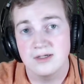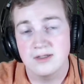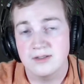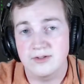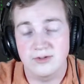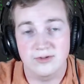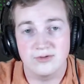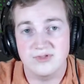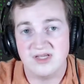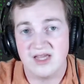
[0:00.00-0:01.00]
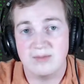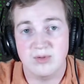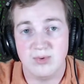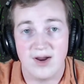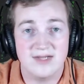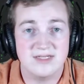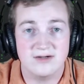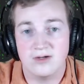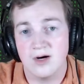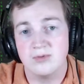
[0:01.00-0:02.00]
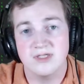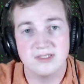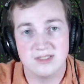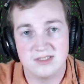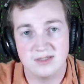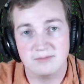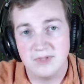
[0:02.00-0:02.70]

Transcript: you're using a proprietary operating system.